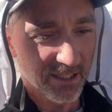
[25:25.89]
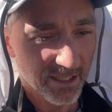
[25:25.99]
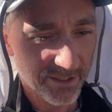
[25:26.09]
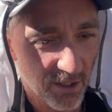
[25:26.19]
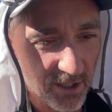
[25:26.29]

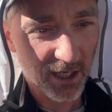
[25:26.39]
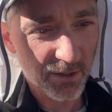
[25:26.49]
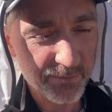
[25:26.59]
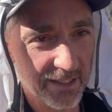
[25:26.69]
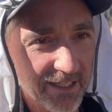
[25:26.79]
an
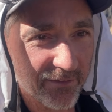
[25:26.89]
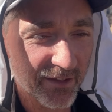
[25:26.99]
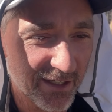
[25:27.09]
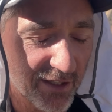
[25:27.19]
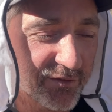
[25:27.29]
arm, did I have a
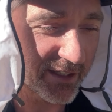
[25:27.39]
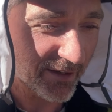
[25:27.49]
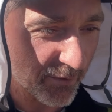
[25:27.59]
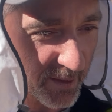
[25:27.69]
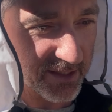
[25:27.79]
knife, did I
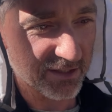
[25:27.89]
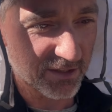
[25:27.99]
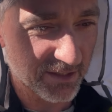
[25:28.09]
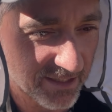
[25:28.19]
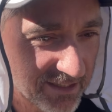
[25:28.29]
have a
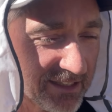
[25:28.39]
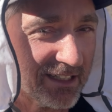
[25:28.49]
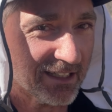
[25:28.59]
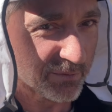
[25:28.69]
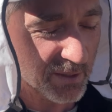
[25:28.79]
pistol,
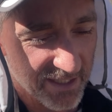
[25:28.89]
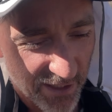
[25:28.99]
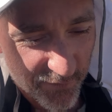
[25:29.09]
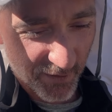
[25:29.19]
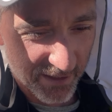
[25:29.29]
was I
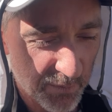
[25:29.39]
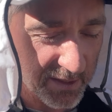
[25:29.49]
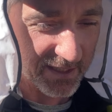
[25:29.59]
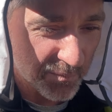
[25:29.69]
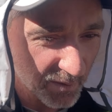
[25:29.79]
afraid to be
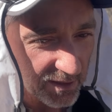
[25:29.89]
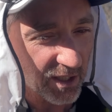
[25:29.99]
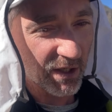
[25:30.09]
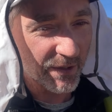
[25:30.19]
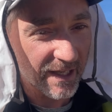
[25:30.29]
sleeping
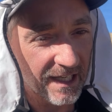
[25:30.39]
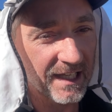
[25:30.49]
alone?